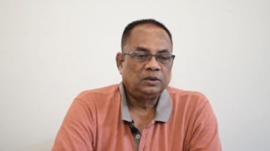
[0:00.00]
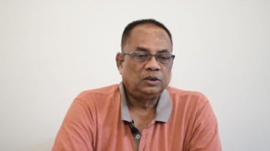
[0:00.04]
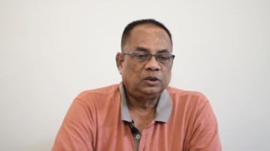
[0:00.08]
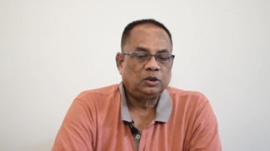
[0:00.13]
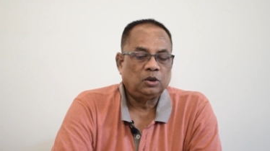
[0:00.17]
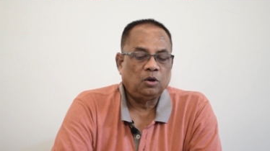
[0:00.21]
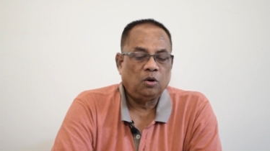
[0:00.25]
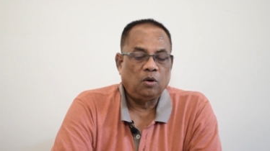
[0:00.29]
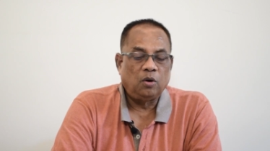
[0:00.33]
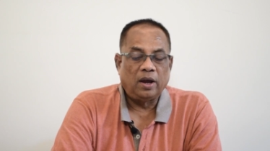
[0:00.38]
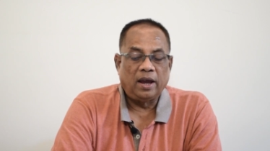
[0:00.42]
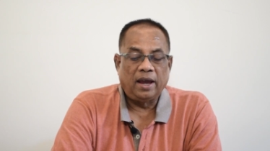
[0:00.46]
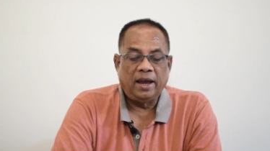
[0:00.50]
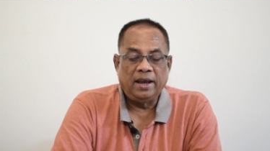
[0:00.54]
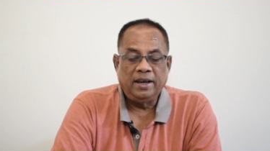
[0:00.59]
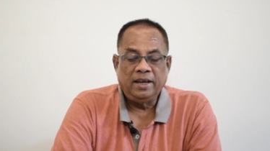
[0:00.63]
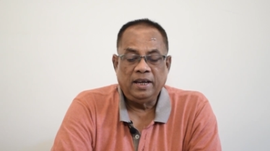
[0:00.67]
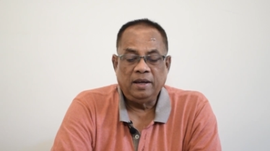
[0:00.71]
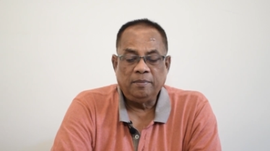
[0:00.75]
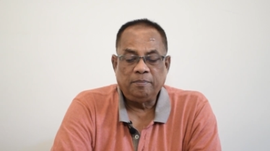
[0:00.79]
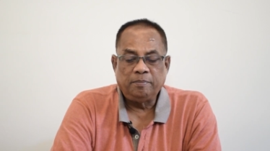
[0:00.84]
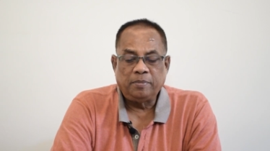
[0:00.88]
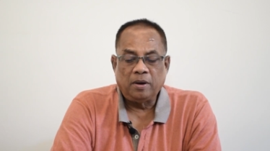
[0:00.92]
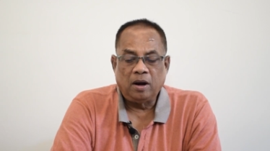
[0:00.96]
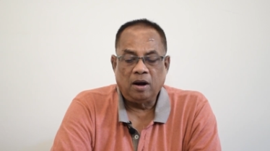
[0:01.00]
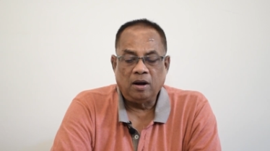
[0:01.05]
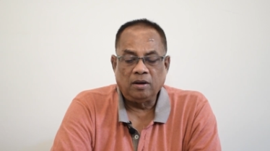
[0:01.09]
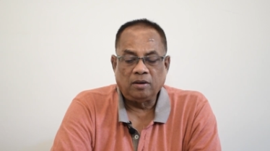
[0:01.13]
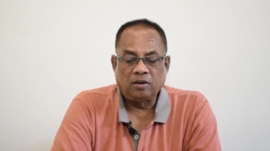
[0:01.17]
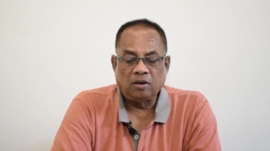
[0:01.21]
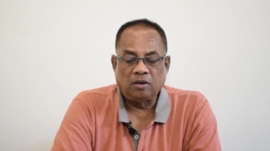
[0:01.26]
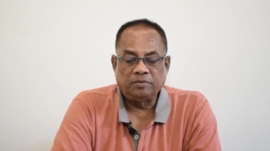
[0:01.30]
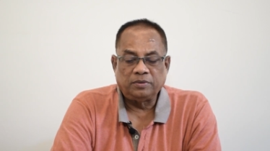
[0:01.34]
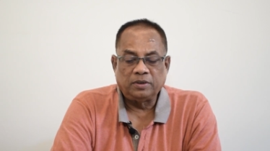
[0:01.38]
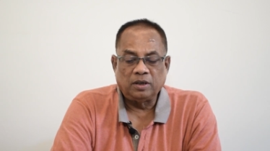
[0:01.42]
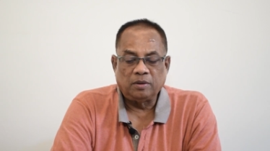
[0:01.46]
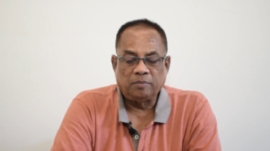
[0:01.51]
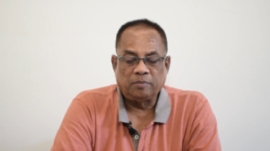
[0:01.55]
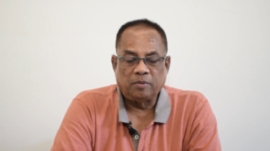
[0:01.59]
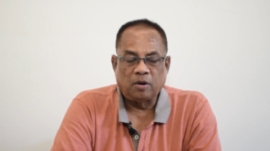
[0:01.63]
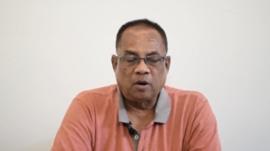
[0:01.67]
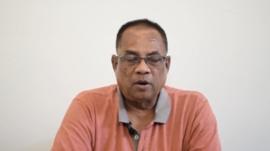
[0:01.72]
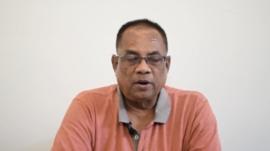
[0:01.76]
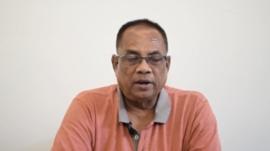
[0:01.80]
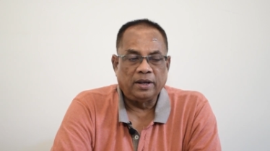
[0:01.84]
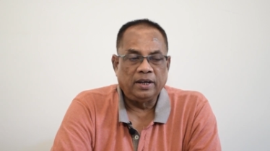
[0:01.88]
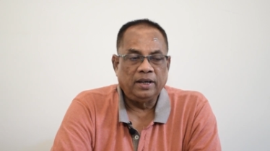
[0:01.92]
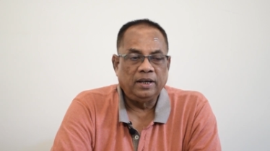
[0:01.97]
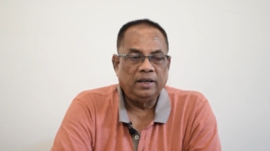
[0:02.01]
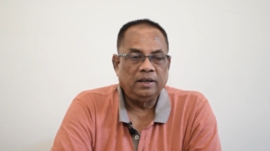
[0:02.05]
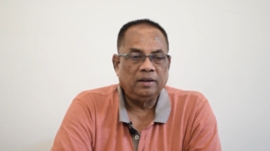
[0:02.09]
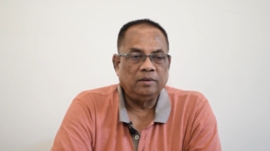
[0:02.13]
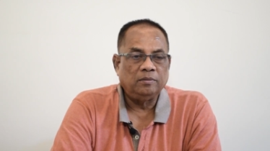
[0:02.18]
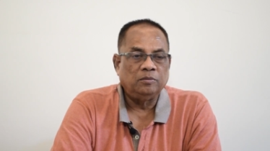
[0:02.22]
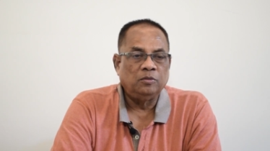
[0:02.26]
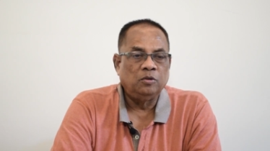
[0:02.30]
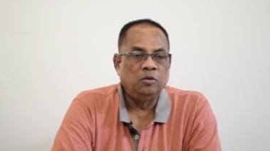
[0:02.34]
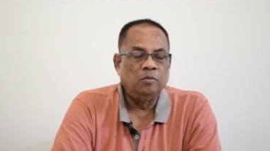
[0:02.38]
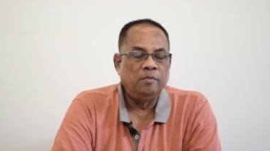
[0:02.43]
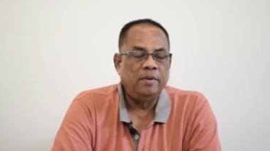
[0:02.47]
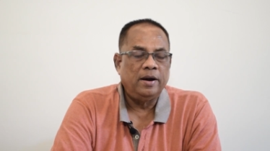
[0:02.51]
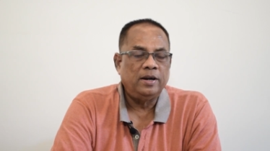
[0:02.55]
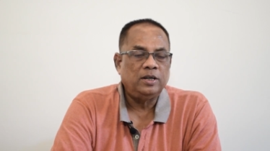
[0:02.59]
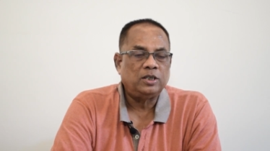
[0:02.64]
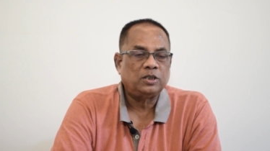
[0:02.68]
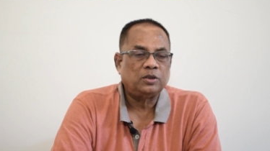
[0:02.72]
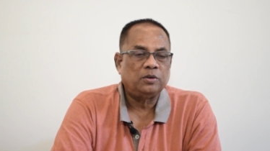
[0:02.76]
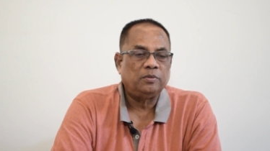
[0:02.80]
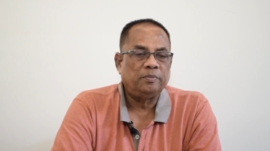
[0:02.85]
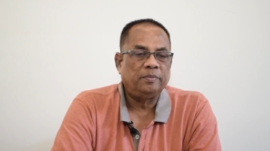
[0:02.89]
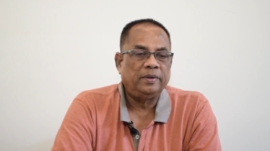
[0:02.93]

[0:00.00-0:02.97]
So any part of the body movement should